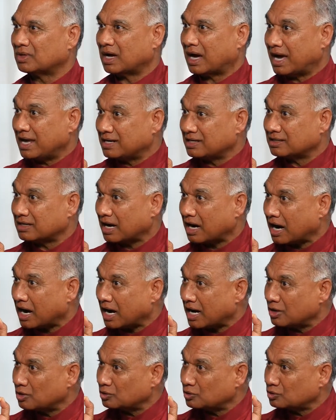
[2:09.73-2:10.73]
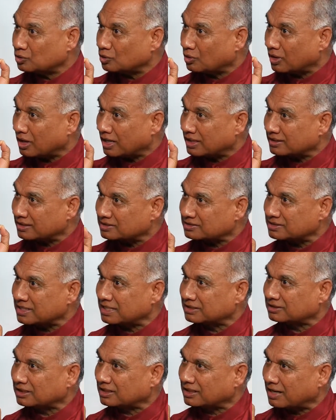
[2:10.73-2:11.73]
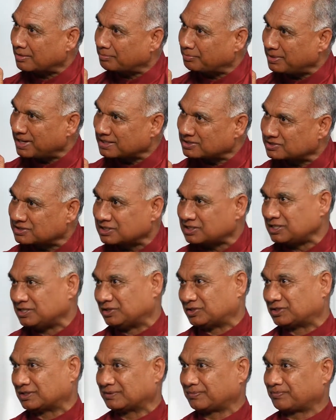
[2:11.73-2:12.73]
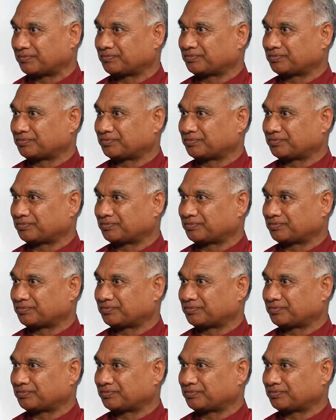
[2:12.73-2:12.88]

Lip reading: and how to understand the complexities,